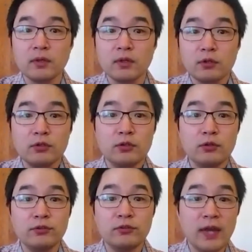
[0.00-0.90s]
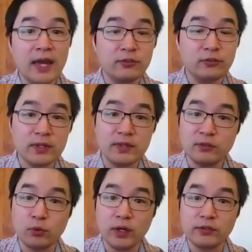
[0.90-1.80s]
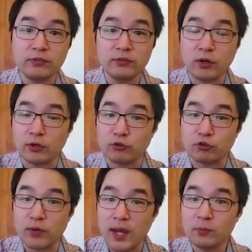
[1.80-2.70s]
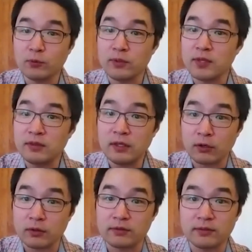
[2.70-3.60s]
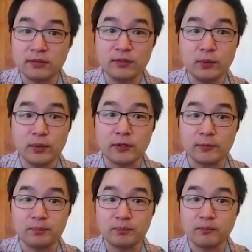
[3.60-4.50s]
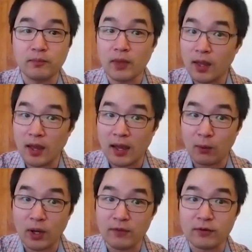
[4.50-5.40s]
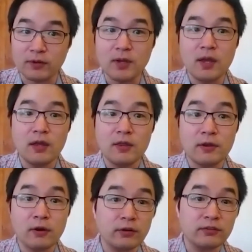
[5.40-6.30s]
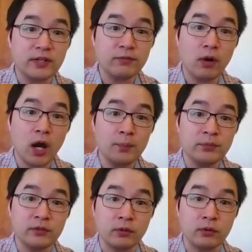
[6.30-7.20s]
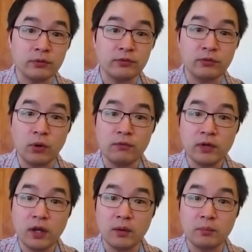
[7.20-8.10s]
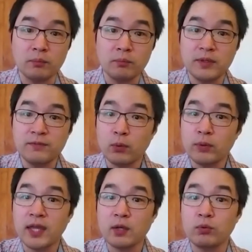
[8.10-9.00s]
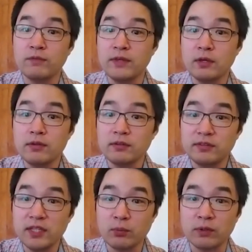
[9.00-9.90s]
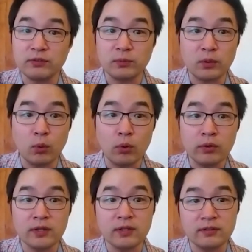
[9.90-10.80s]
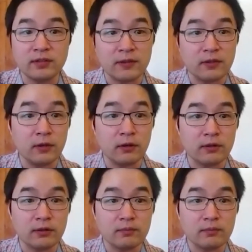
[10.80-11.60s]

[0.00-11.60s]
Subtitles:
Clues to answering these questions are trapped within the Earth's interior. However, there are several obstacles to overcome before we can reveal the secrets recorded inside the Earth.